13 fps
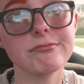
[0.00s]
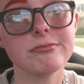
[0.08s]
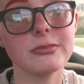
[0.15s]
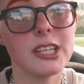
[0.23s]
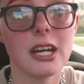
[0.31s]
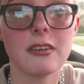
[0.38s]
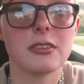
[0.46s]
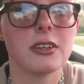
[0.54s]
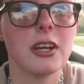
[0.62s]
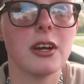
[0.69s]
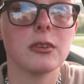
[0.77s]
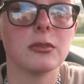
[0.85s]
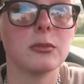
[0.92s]
you never
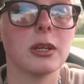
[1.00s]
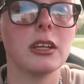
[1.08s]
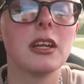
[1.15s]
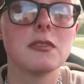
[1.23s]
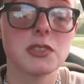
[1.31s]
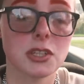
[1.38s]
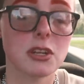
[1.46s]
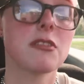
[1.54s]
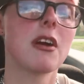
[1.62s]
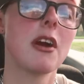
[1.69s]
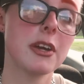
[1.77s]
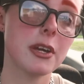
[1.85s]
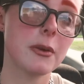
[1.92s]
know what life's gonna throw
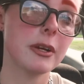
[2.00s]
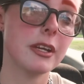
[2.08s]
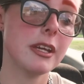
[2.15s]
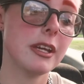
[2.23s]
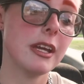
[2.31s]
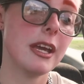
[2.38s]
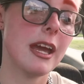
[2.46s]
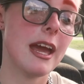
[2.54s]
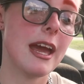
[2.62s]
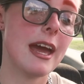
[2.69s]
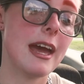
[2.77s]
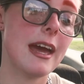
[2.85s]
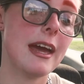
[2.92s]
at you.
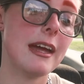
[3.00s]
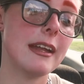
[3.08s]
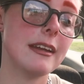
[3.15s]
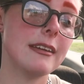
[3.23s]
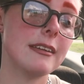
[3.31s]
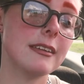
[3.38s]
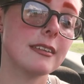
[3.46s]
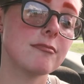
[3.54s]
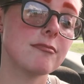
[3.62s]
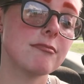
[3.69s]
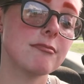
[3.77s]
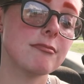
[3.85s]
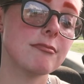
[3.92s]
And
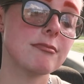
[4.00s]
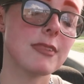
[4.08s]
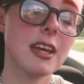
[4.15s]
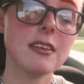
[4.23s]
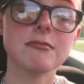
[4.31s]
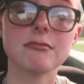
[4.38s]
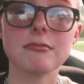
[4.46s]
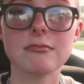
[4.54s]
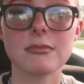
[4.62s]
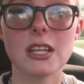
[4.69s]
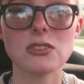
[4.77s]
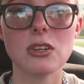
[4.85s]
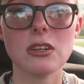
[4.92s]
yeah,
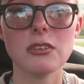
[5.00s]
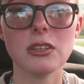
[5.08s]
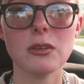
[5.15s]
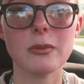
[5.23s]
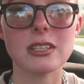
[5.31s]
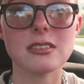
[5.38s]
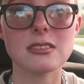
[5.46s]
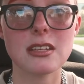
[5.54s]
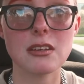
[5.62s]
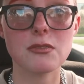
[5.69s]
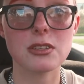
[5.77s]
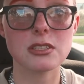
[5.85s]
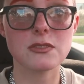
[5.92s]
that's all I really wanted to
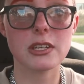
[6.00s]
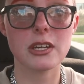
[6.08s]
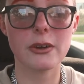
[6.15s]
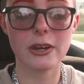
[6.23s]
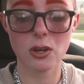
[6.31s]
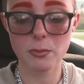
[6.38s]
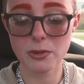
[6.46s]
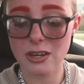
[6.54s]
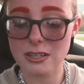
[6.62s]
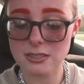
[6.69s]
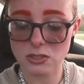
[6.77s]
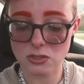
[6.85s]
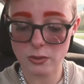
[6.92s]
say for this video. I hope you
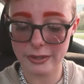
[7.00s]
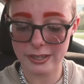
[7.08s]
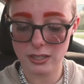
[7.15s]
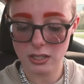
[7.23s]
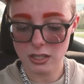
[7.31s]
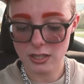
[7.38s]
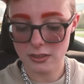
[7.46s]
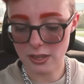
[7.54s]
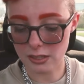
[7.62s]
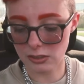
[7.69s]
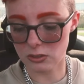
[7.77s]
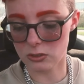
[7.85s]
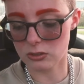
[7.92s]
guys enjoyed
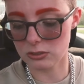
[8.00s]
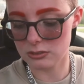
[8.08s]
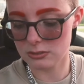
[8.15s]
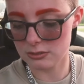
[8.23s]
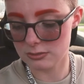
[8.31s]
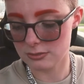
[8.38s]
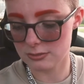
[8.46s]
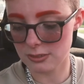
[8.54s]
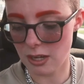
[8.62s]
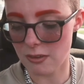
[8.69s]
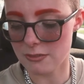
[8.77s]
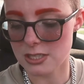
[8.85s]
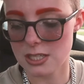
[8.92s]
that little
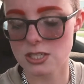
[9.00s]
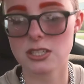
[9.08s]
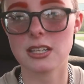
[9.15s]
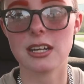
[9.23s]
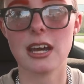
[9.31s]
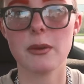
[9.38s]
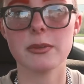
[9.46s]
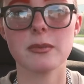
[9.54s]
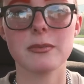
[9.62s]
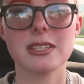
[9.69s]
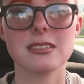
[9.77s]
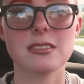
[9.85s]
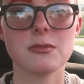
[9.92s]
conversation that I had with him,
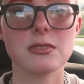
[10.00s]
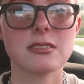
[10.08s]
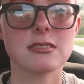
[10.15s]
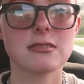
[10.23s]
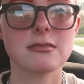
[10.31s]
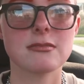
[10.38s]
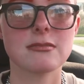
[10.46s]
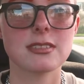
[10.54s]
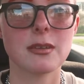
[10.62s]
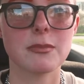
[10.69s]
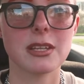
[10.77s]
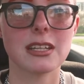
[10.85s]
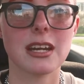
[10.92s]
because it was
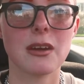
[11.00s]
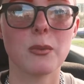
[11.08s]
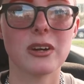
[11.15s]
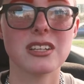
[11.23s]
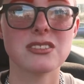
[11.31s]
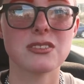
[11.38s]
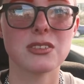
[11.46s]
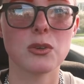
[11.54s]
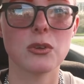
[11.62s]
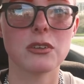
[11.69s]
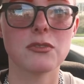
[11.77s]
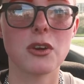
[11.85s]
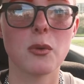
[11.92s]
something that I wanted to
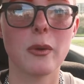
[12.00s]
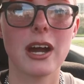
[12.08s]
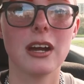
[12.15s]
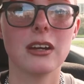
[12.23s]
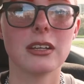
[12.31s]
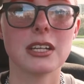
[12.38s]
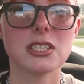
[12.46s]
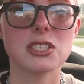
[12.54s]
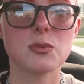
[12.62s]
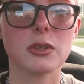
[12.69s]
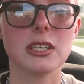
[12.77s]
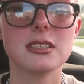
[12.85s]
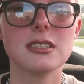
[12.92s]
record for a while, and I just
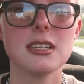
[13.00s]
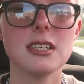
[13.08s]
wanted